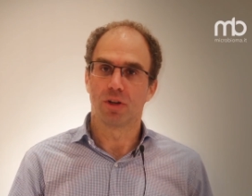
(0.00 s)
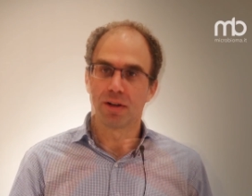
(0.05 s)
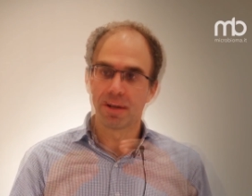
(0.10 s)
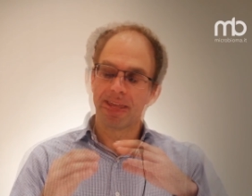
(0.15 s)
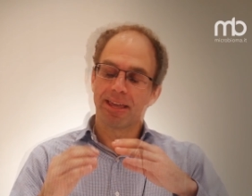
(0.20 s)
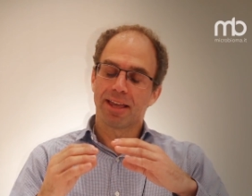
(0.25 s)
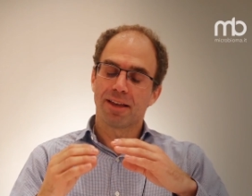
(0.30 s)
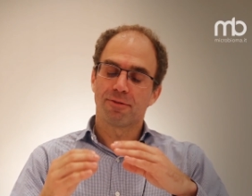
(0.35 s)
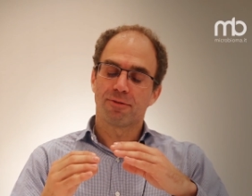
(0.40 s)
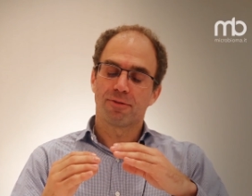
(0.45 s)

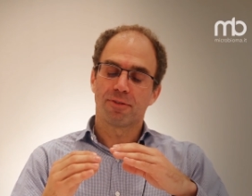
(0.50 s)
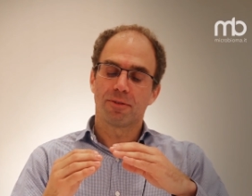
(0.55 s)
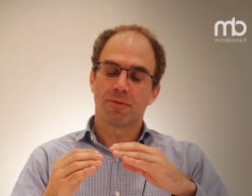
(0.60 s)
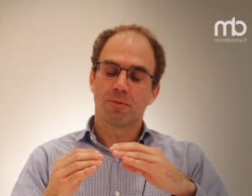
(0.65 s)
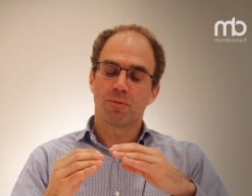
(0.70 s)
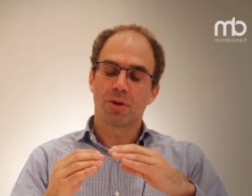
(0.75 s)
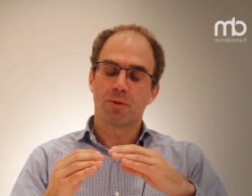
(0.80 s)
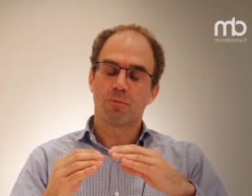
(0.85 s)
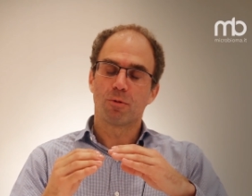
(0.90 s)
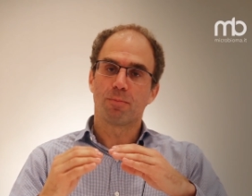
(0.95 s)
But if
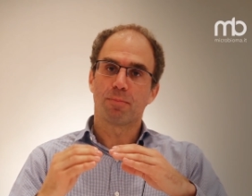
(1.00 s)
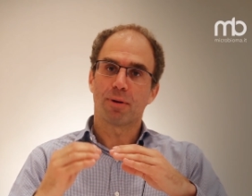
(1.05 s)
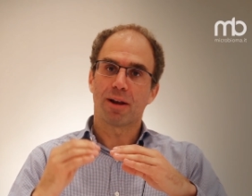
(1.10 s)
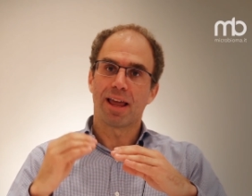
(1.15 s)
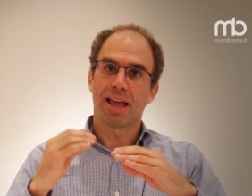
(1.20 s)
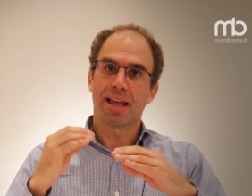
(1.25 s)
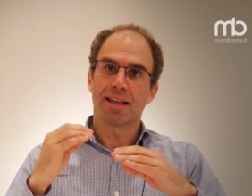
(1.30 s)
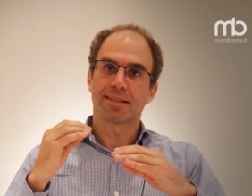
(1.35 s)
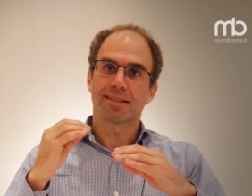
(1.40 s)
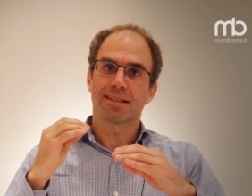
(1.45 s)
we
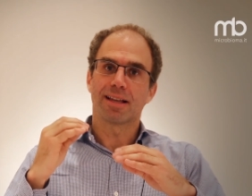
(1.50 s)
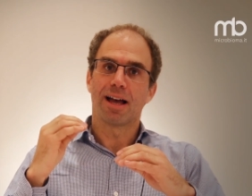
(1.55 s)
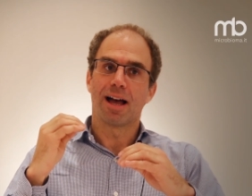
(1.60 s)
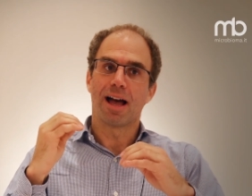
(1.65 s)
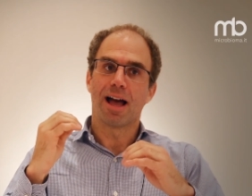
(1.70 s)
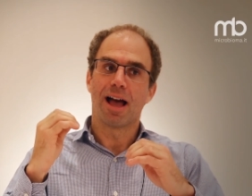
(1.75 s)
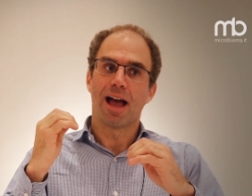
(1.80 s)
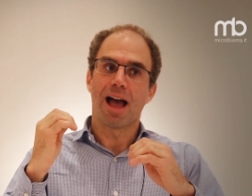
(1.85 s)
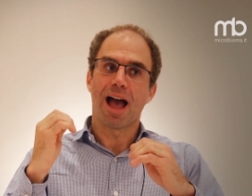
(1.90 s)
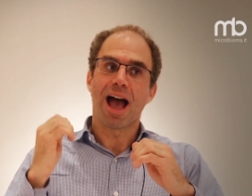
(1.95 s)
replace
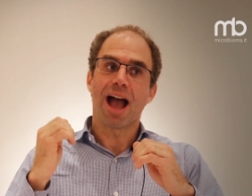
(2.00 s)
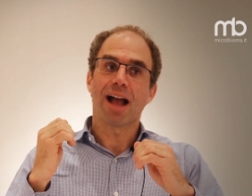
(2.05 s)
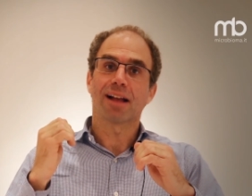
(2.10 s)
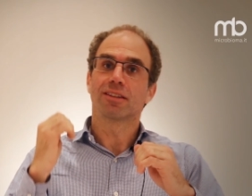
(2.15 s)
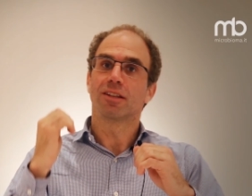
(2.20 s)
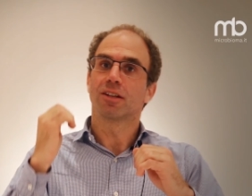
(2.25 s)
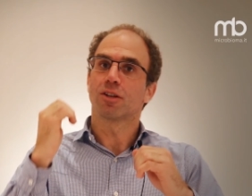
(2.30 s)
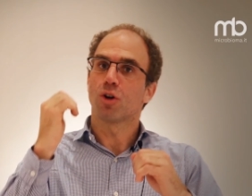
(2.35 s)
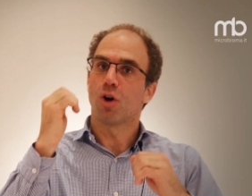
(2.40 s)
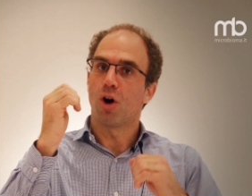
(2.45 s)
uh,
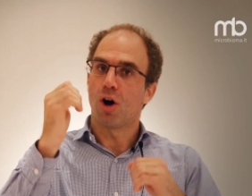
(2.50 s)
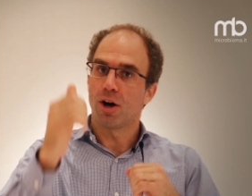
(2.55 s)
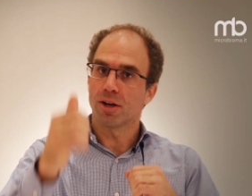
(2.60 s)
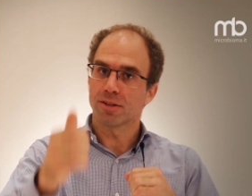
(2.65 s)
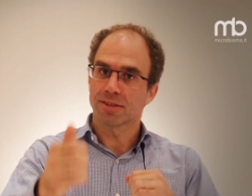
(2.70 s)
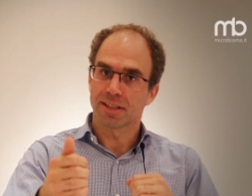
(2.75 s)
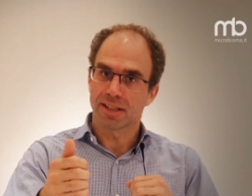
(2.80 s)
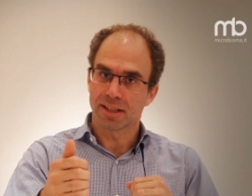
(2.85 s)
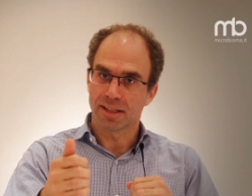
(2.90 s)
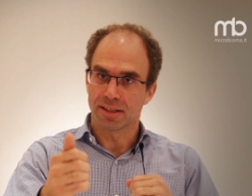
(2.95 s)
acne
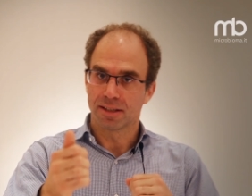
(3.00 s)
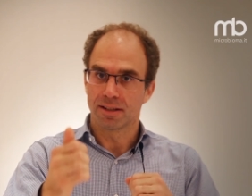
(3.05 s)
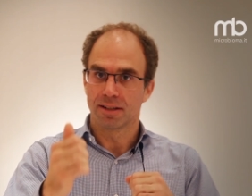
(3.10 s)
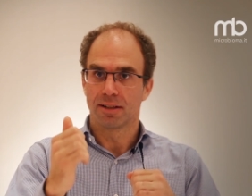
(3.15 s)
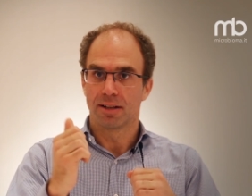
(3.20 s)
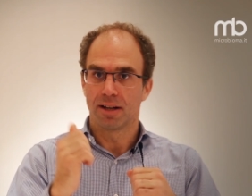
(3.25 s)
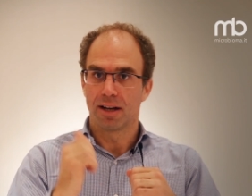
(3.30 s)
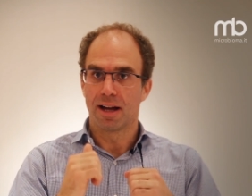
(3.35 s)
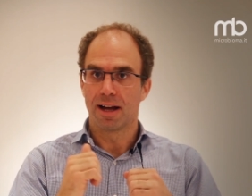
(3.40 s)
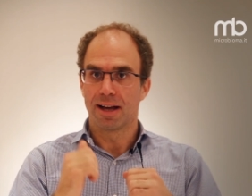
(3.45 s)
causing
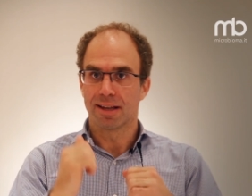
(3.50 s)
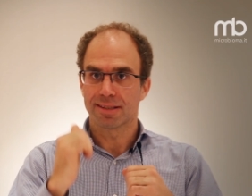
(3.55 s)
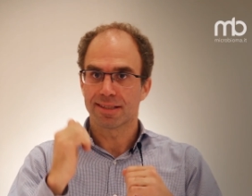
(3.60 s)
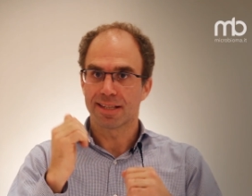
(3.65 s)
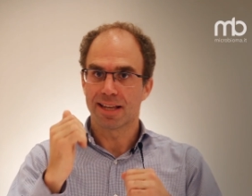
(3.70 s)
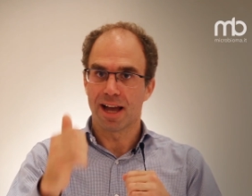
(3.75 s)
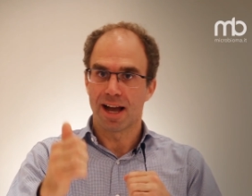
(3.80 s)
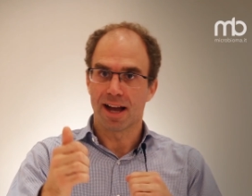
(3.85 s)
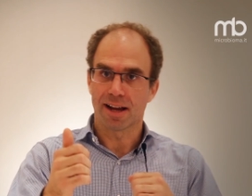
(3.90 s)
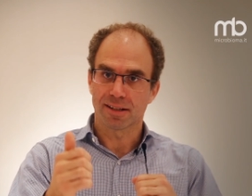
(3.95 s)
uh,
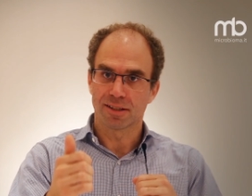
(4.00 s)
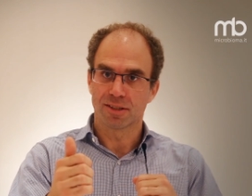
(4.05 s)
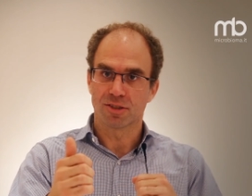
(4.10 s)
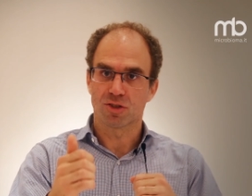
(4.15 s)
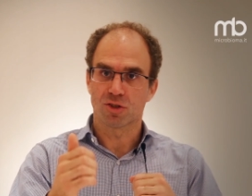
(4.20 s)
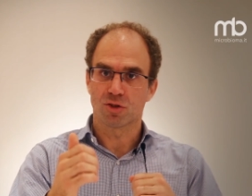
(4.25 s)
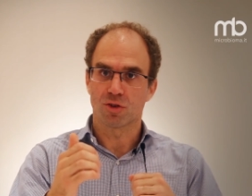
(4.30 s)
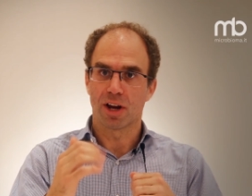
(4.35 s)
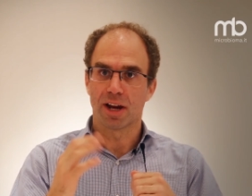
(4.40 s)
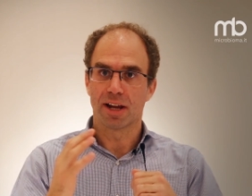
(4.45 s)
C. acne
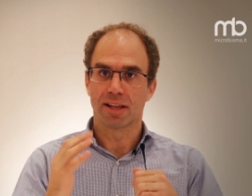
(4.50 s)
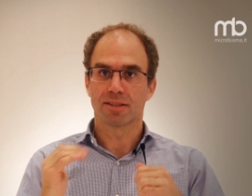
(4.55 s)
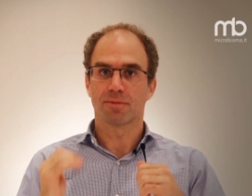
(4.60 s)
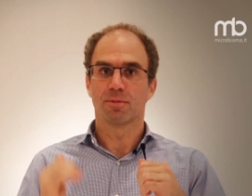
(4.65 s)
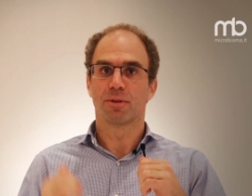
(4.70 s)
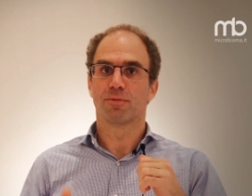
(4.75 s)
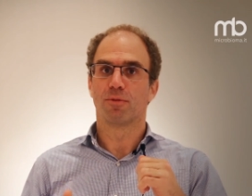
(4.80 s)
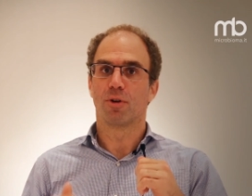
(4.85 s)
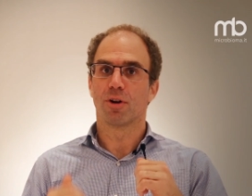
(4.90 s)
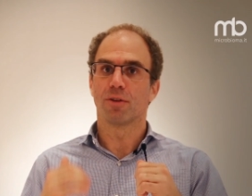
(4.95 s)
strains
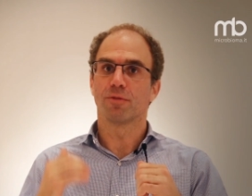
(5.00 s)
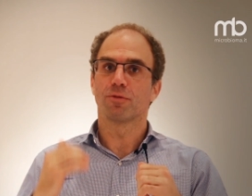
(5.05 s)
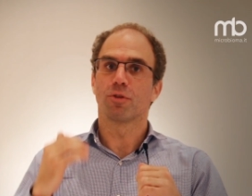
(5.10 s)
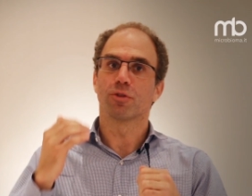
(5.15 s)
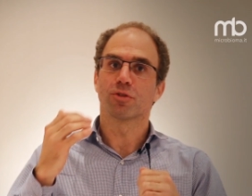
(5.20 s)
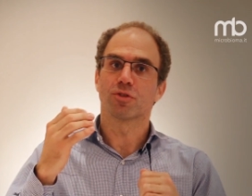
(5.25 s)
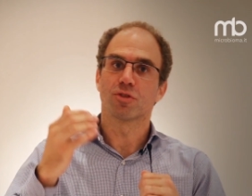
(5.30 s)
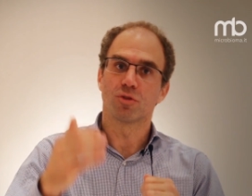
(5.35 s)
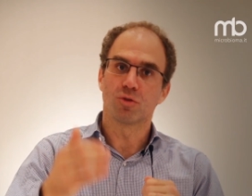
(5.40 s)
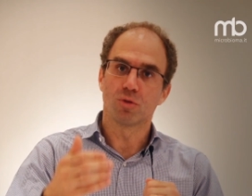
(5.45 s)
with one of
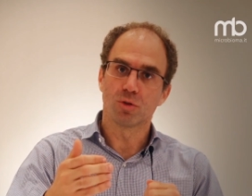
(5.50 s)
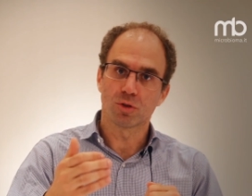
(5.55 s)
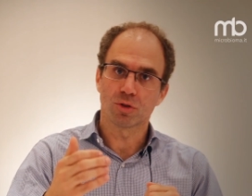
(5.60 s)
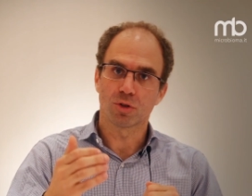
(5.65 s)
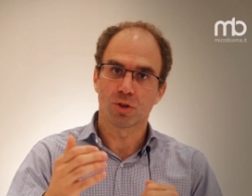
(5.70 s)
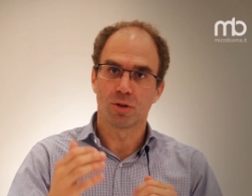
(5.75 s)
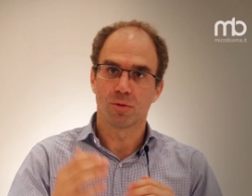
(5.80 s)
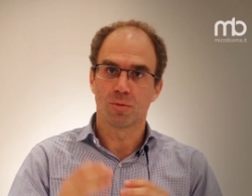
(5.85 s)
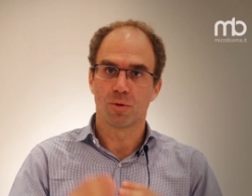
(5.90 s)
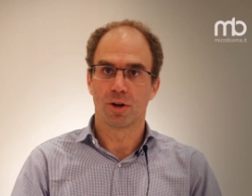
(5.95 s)
those
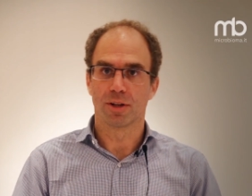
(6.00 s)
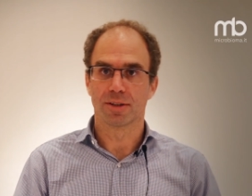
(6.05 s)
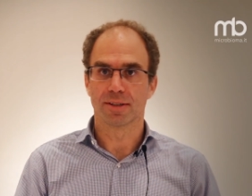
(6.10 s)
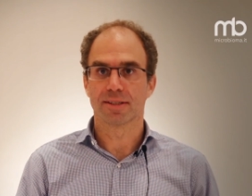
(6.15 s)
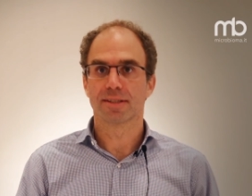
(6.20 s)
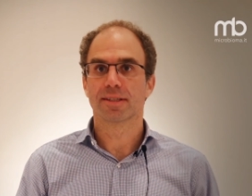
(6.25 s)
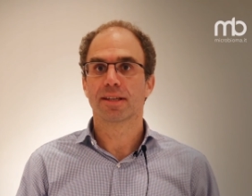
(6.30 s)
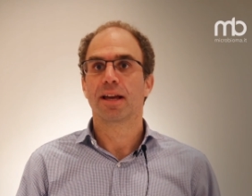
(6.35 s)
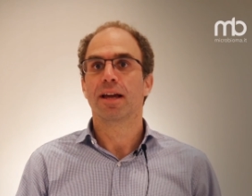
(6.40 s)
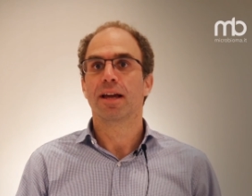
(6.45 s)
neutral ones,